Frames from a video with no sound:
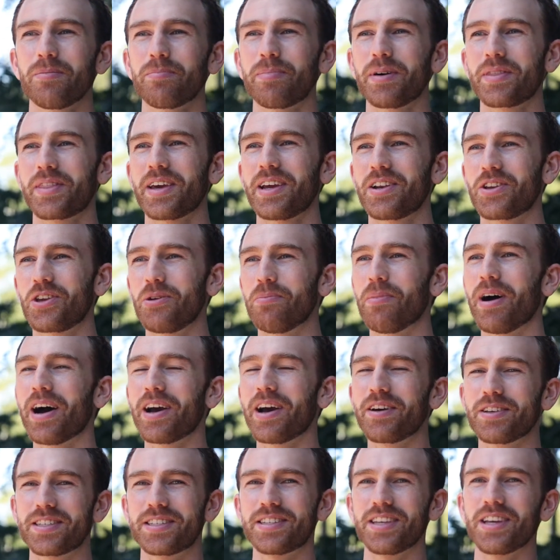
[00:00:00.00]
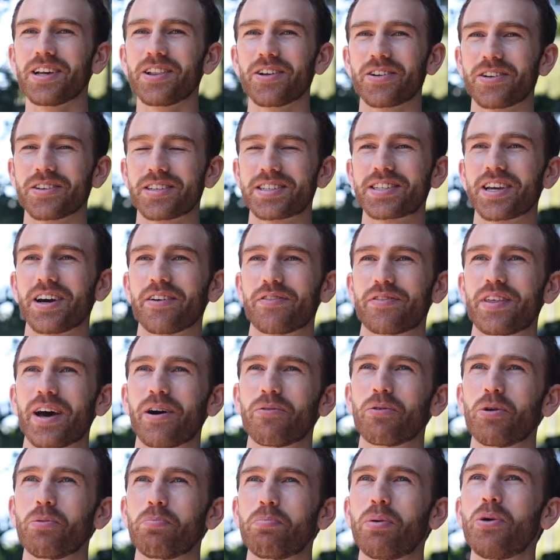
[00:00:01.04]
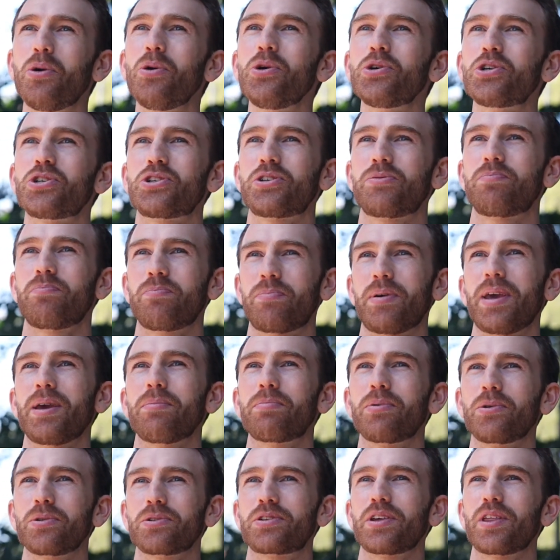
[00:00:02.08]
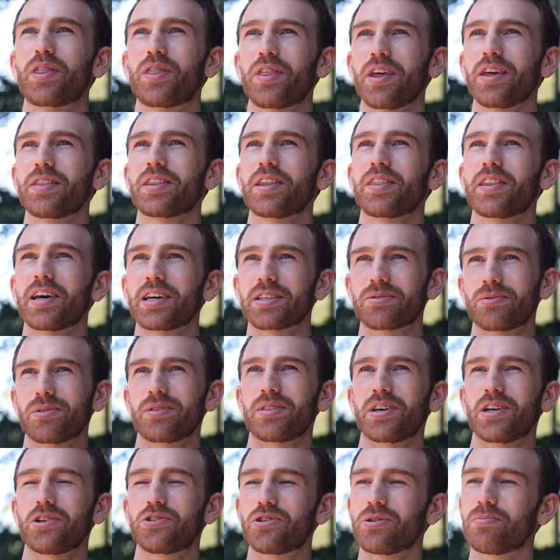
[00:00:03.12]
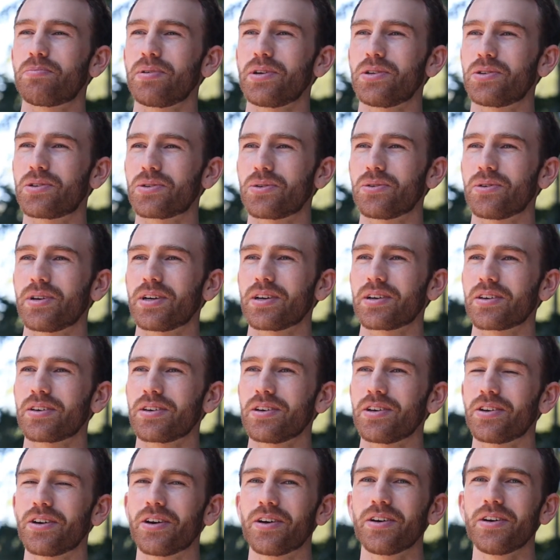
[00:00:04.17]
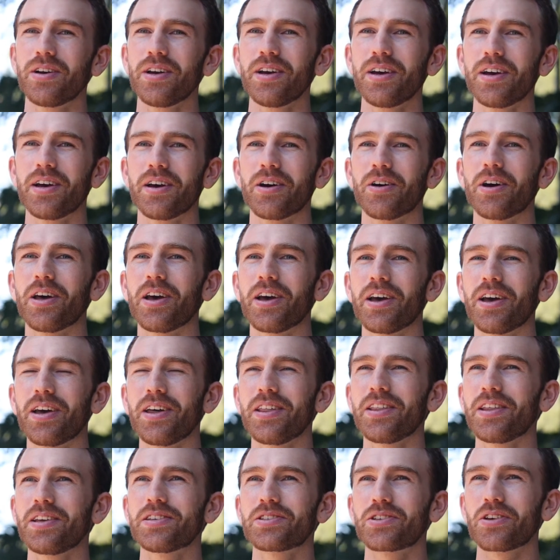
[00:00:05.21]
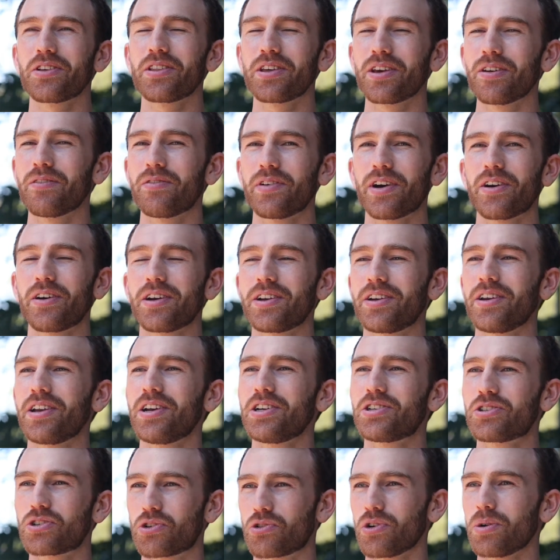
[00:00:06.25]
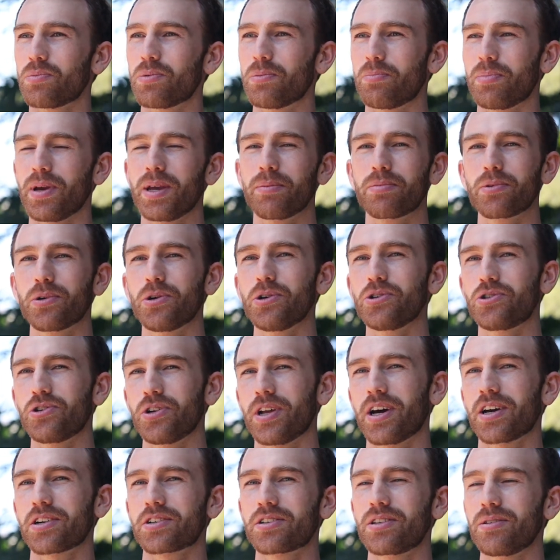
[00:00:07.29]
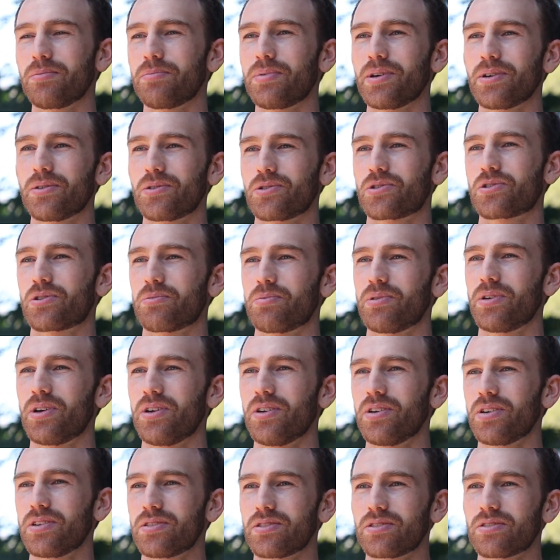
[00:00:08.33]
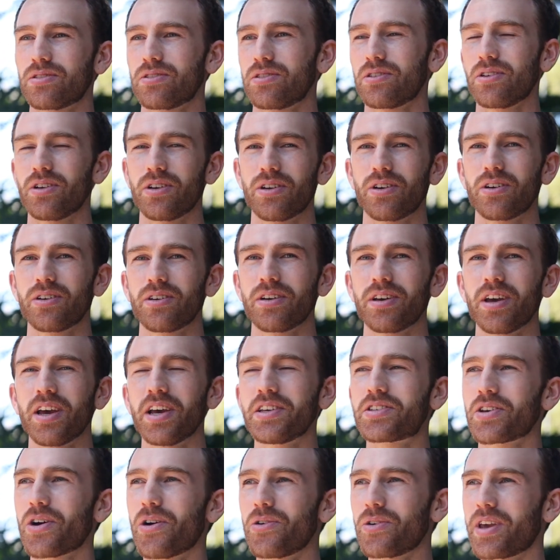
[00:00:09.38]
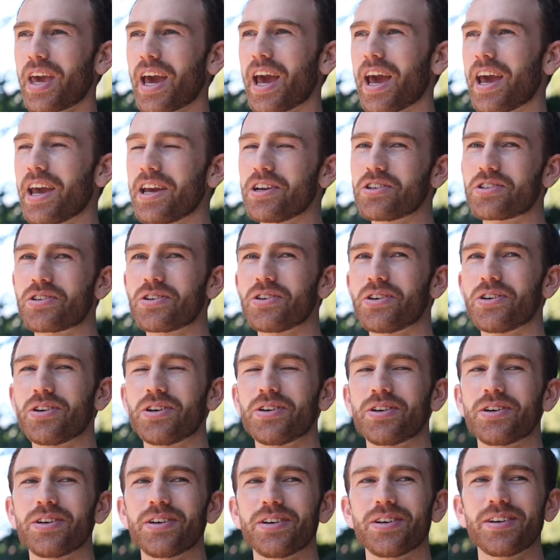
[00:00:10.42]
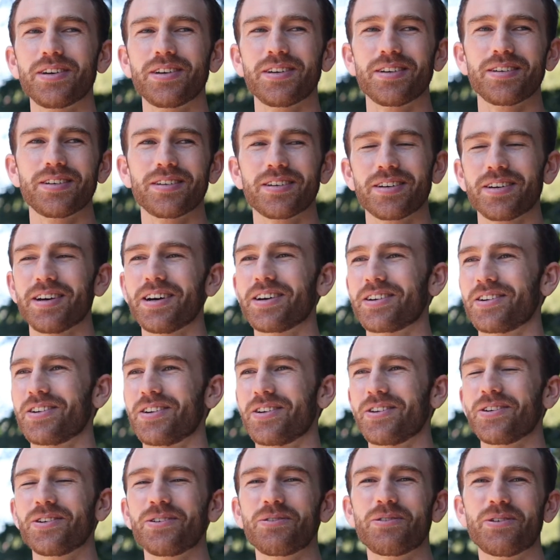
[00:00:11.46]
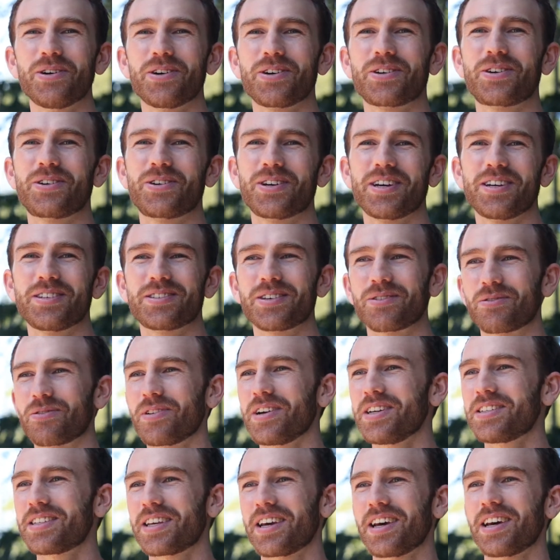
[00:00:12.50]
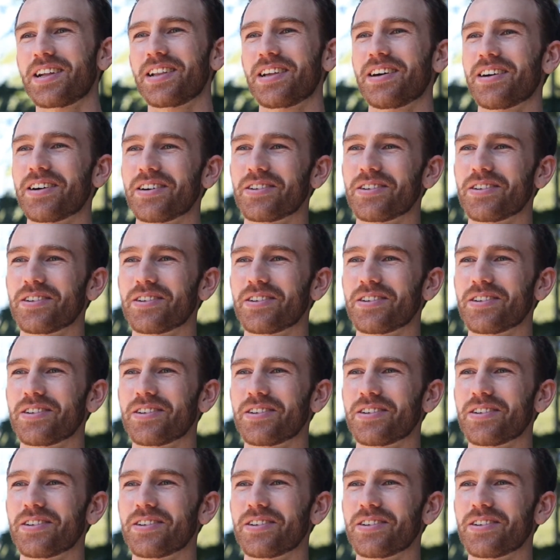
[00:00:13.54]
But then you might see a lot of stuff that will push people to think that that's what they should be doing, yeah. You know? There's only a very niche group of people who should actually be entrepreneurs, you know? It's okay to, I don't know, work as a retailer.